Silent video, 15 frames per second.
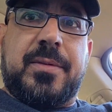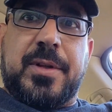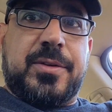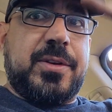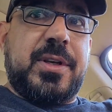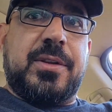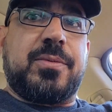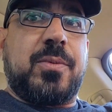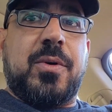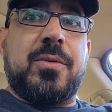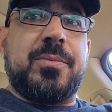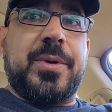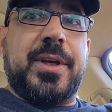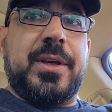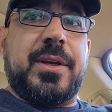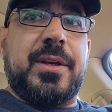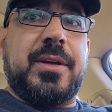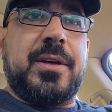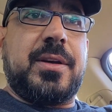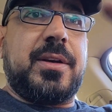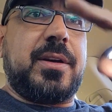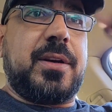The teeth won't be,
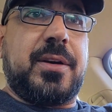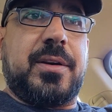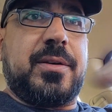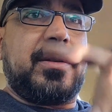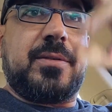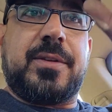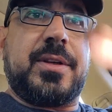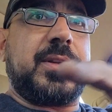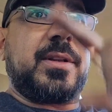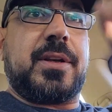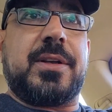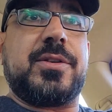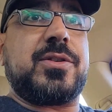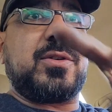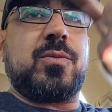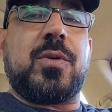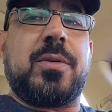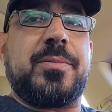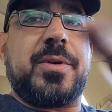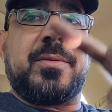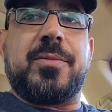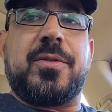the engine
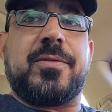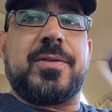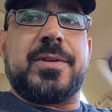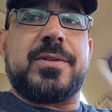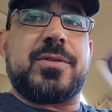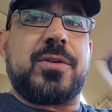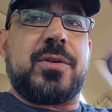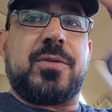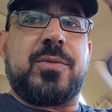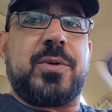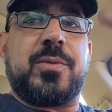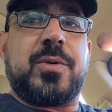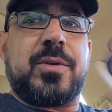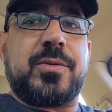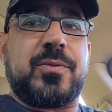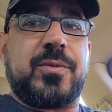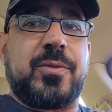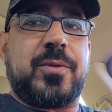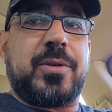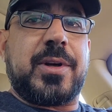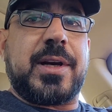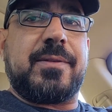won't be moving, so we
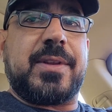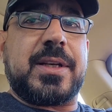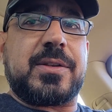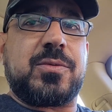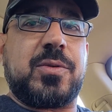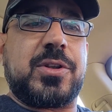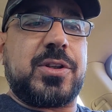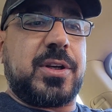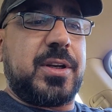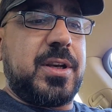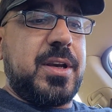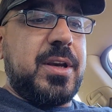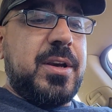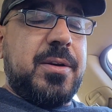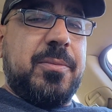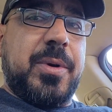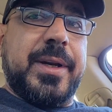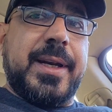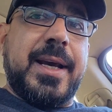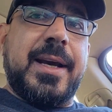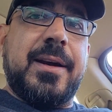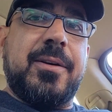won't have that switching. But
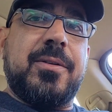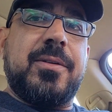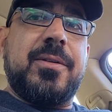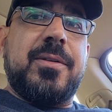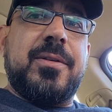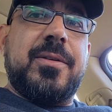now